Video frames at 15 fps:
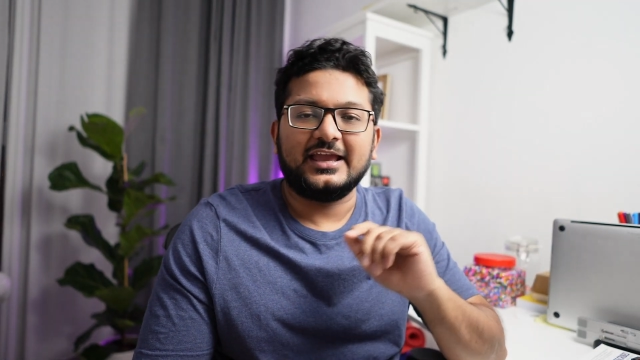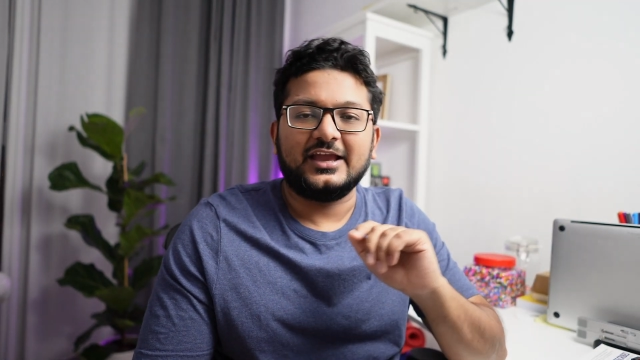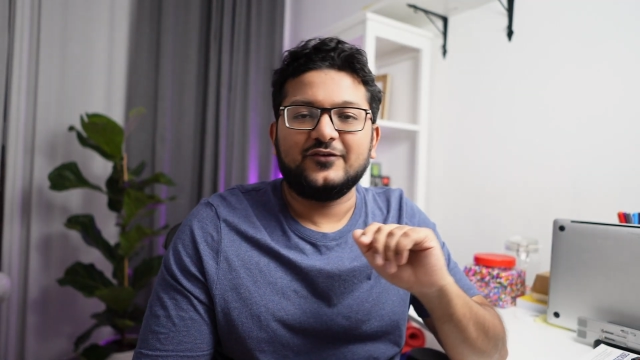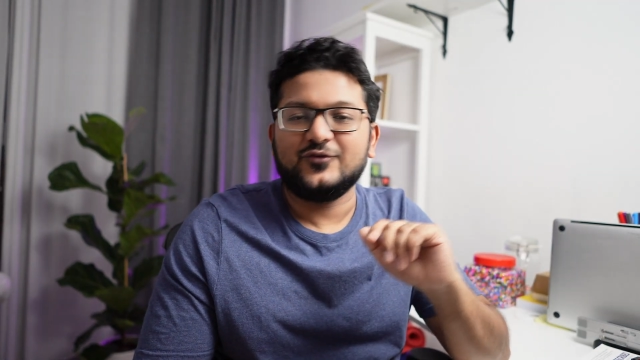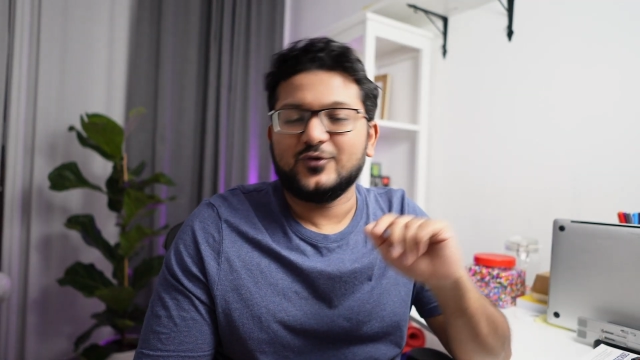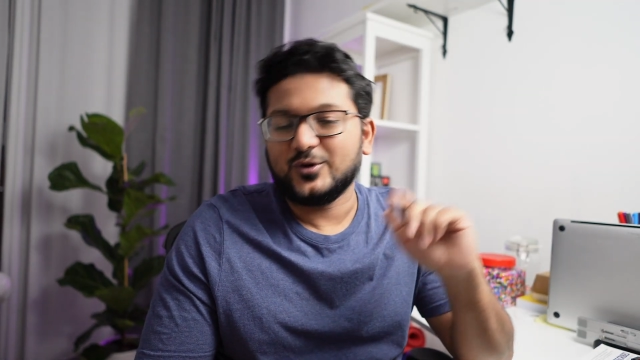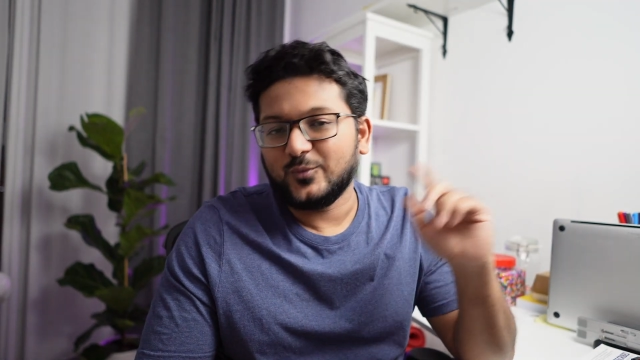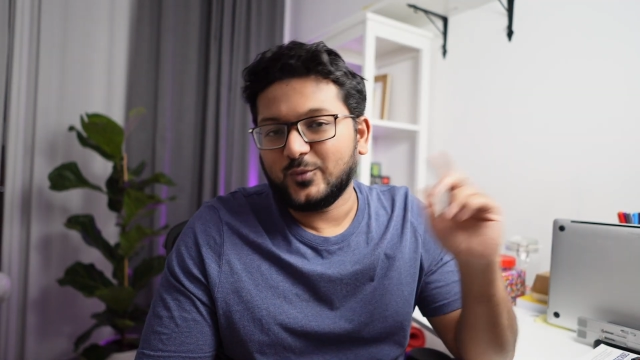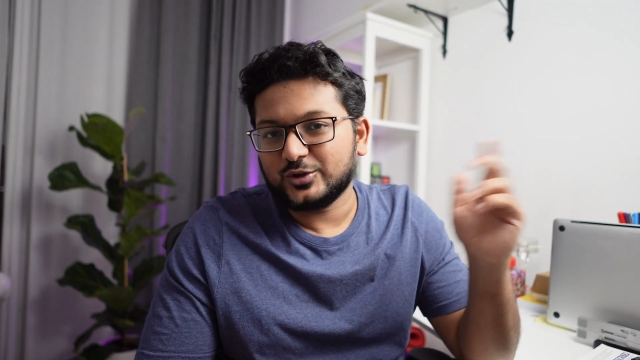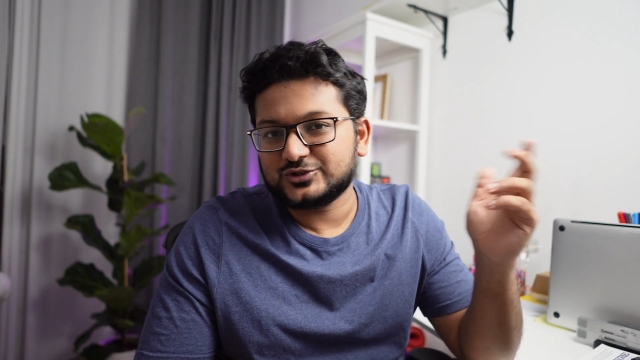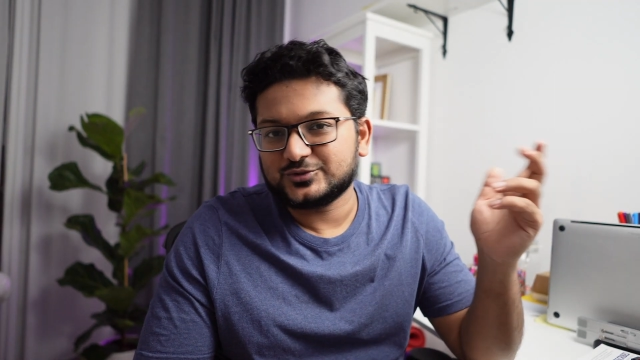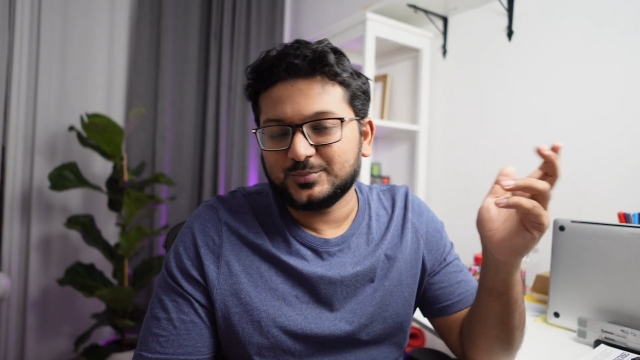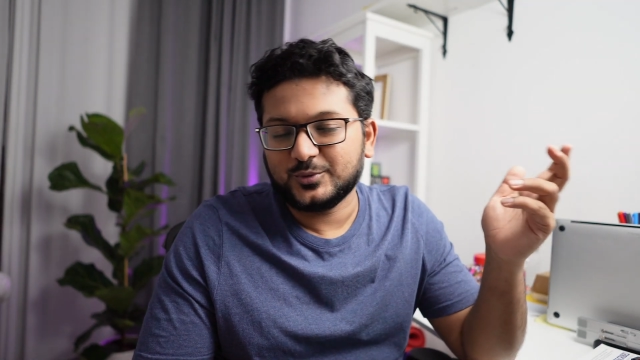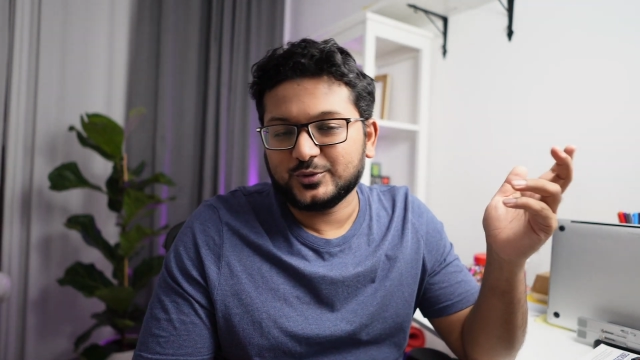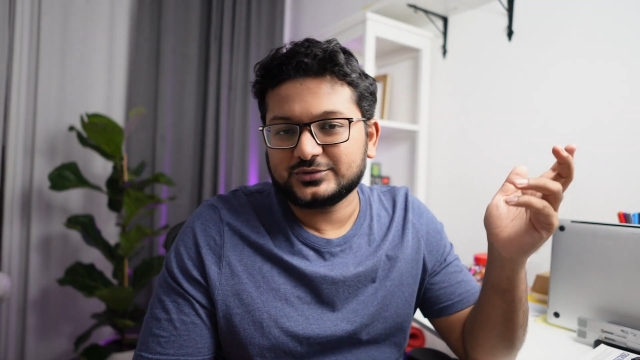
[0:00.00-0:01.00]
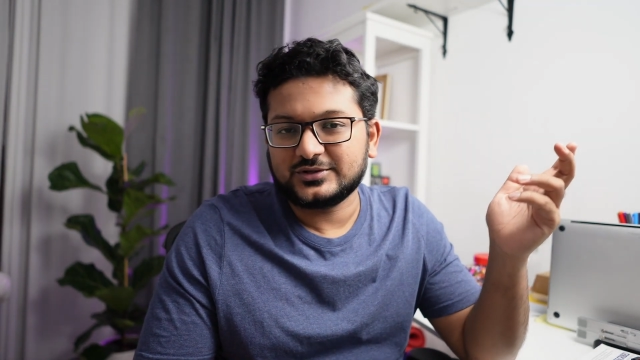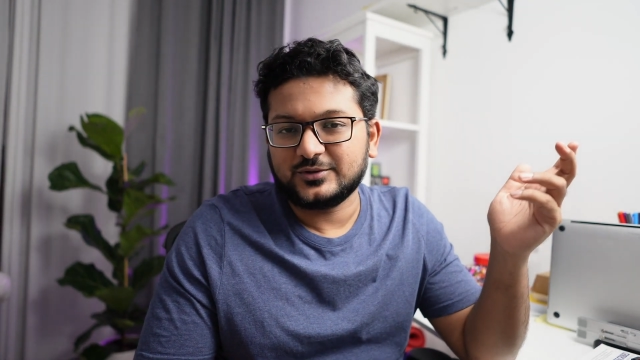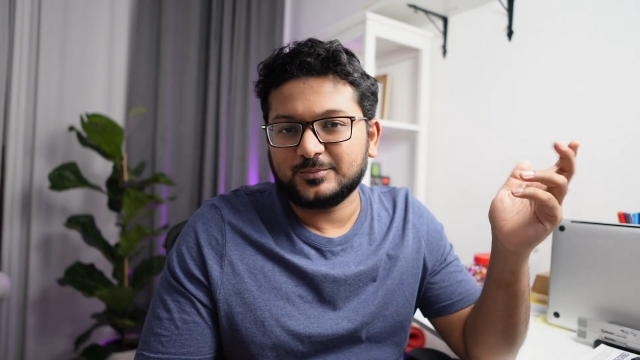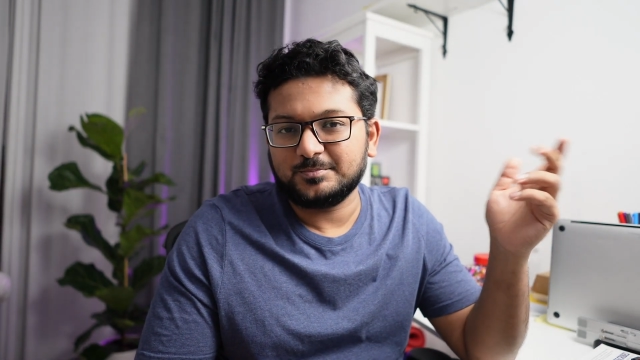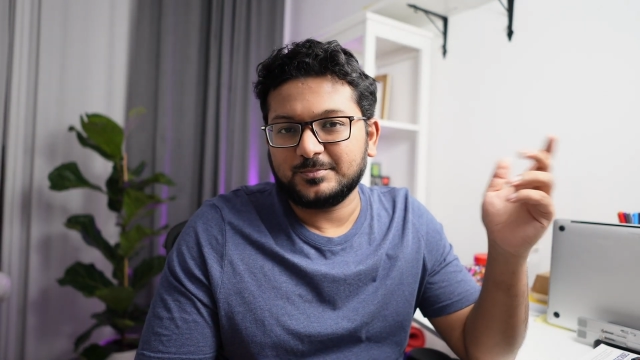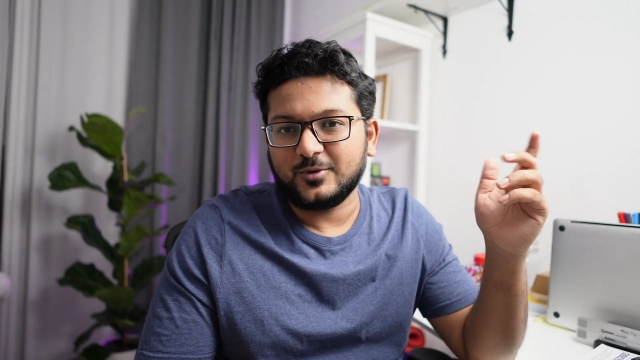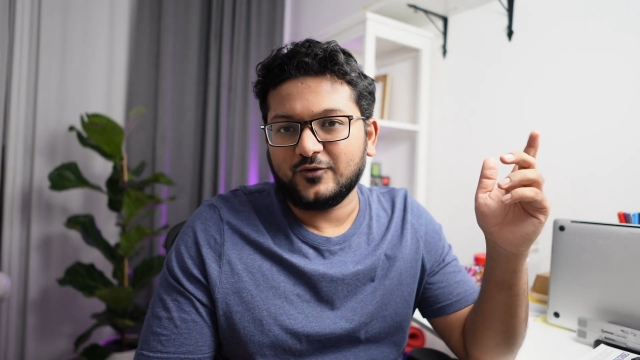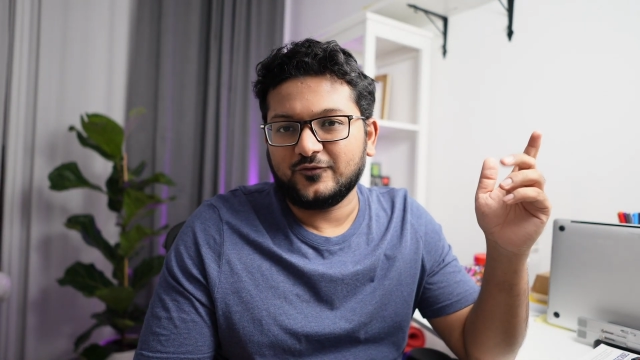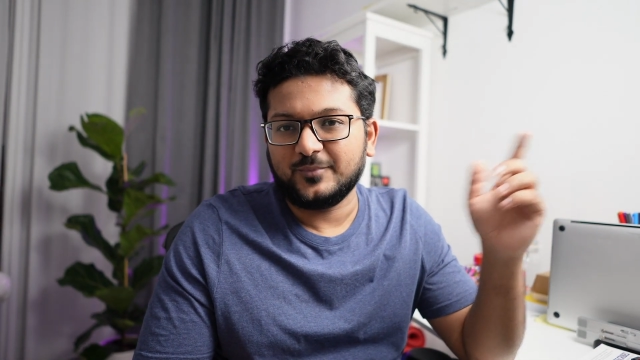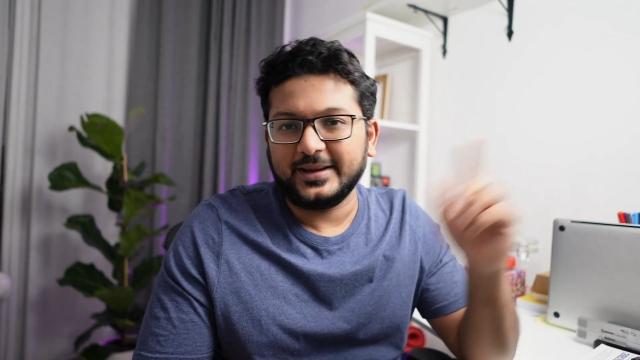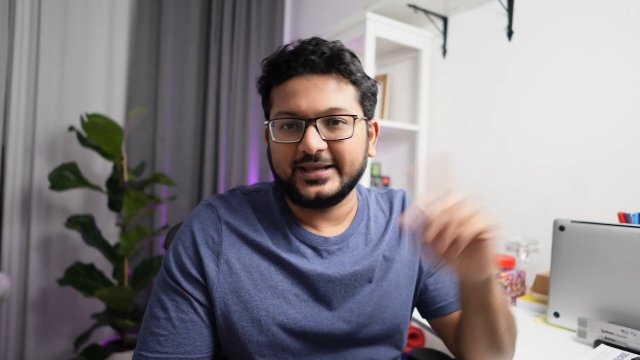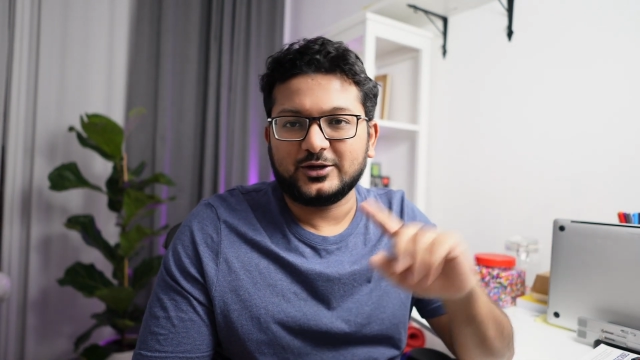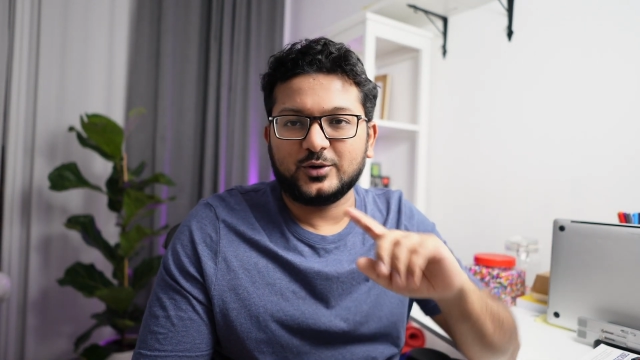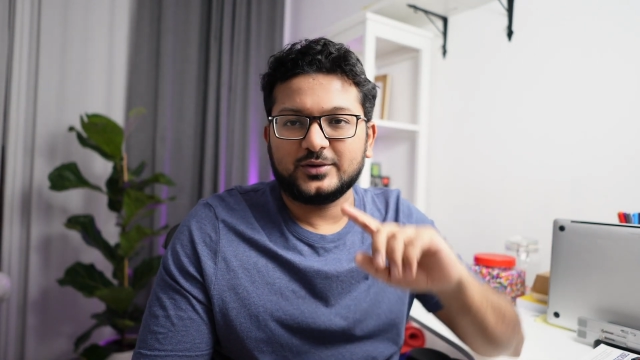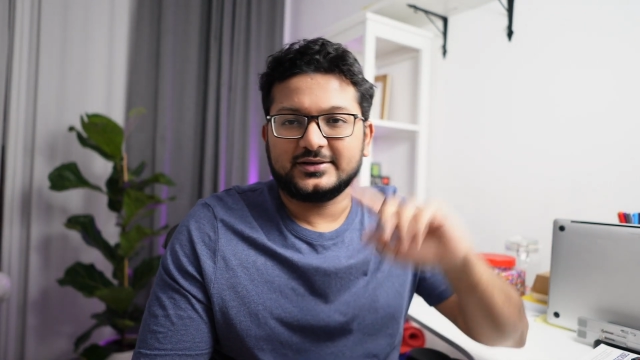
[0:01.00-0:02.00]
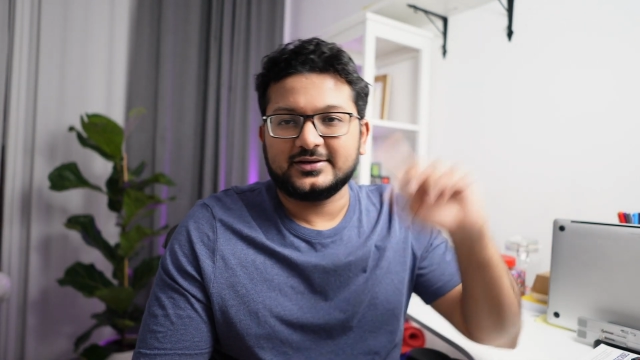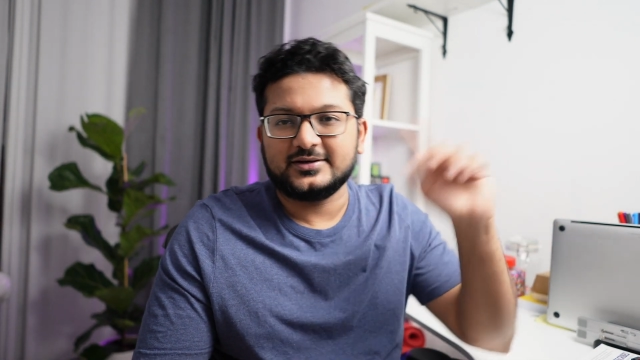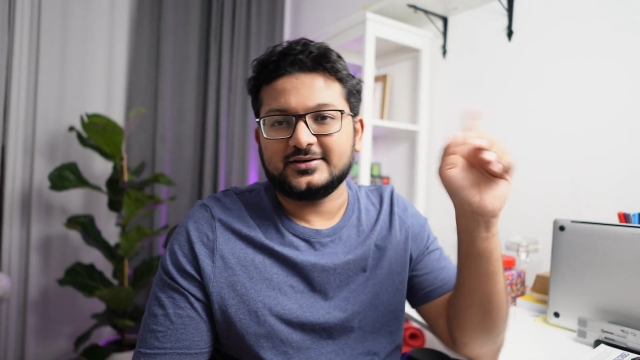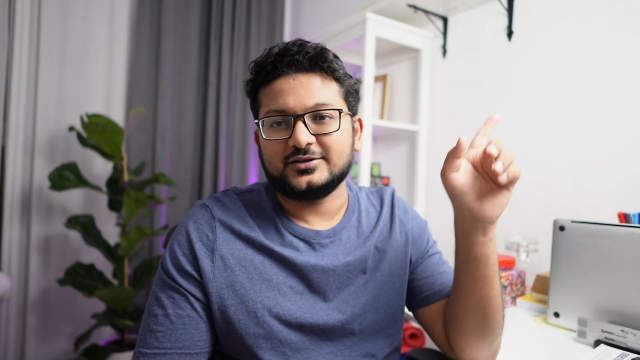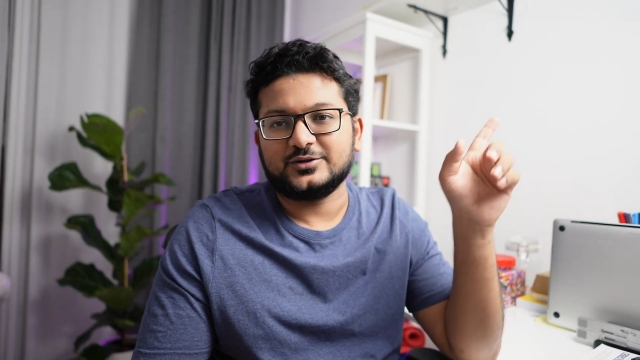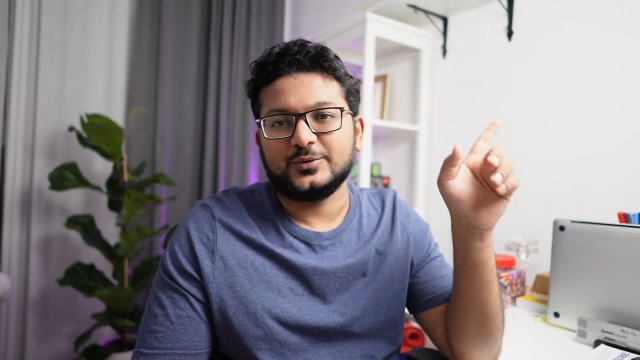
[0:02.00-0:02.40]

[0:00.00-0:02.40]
If you want to watch more of my content,